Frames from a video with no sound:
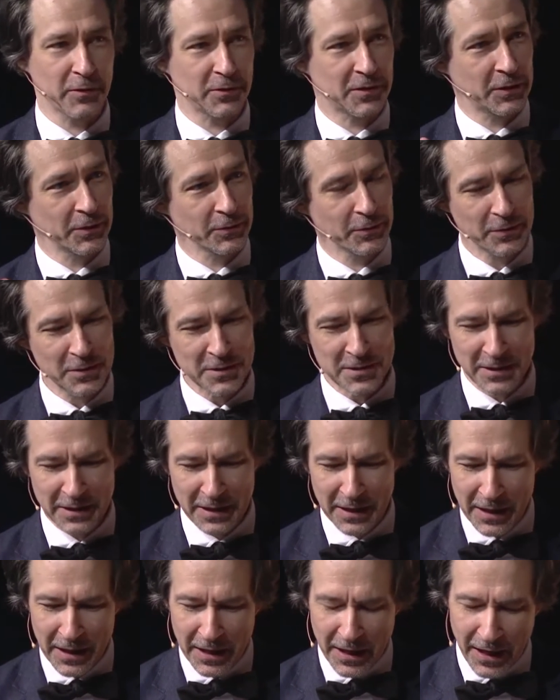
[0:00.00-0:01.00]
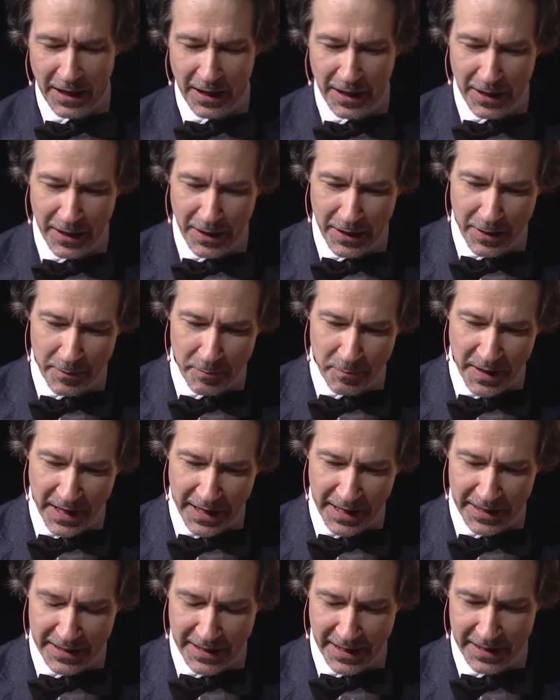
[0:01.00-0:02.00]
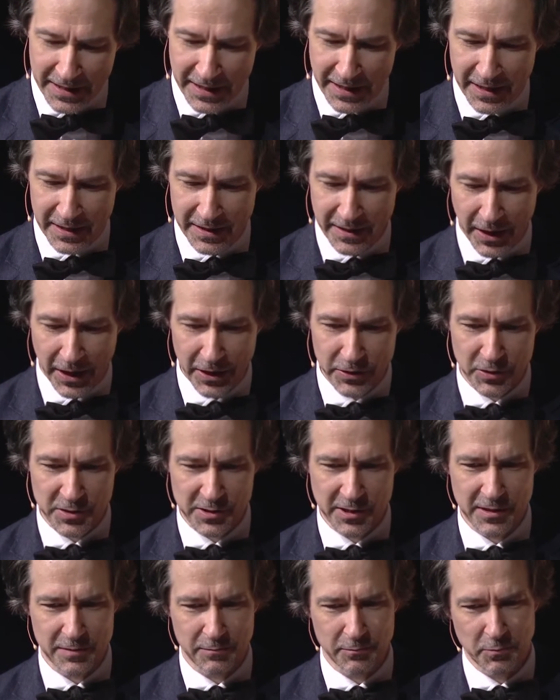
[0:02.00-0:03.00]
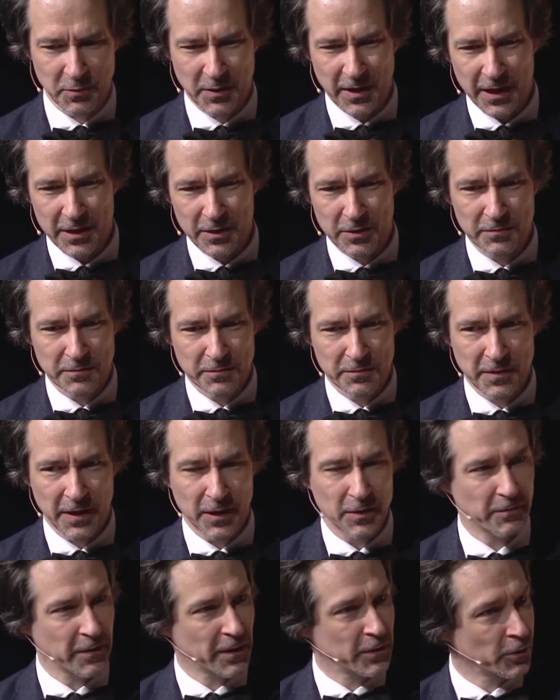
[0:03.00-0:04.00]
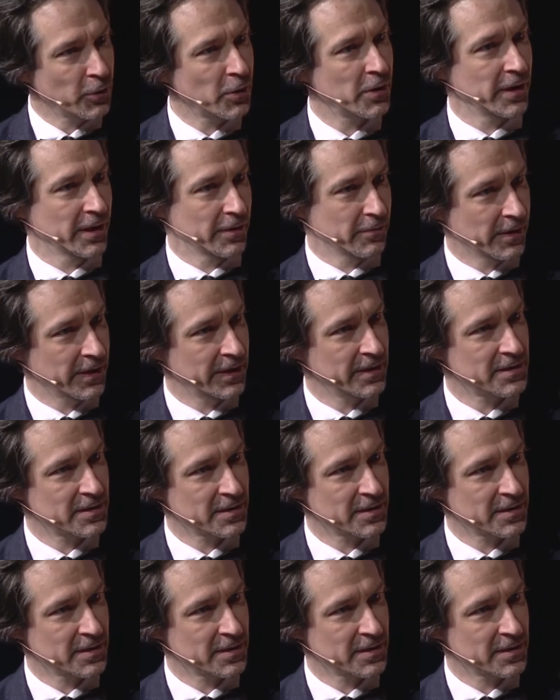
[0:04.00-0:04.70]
about killers. And then others that kind of ignore it, right?